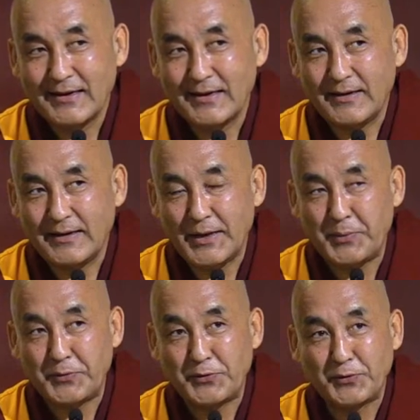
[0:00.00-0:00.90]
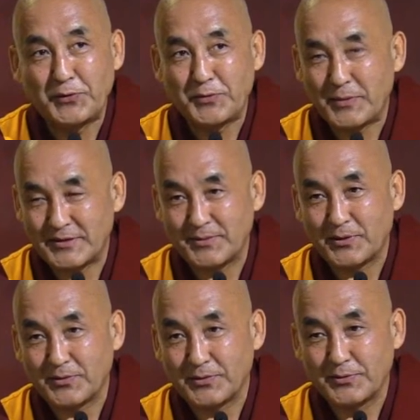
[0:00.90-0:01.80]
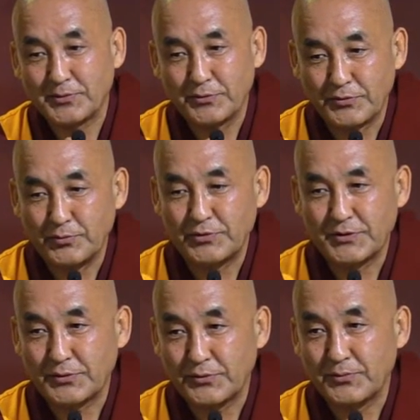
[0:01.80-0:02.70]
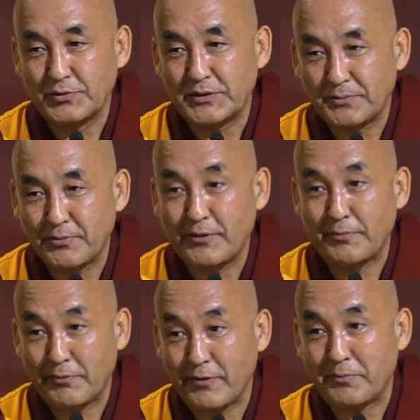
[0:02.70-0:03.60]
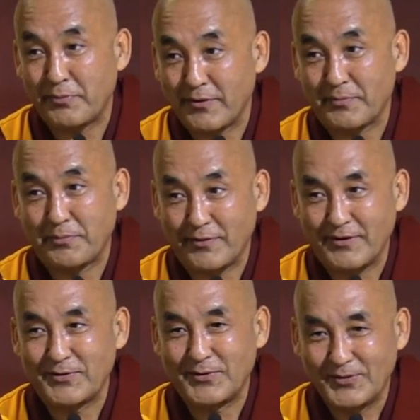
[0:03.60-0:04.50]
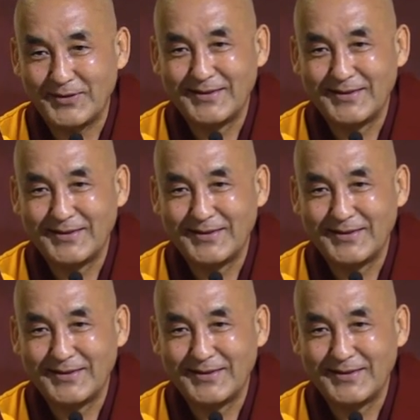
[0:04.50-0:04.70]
And if you don't know much about, oh, Guru Rinpoche, pray, you know,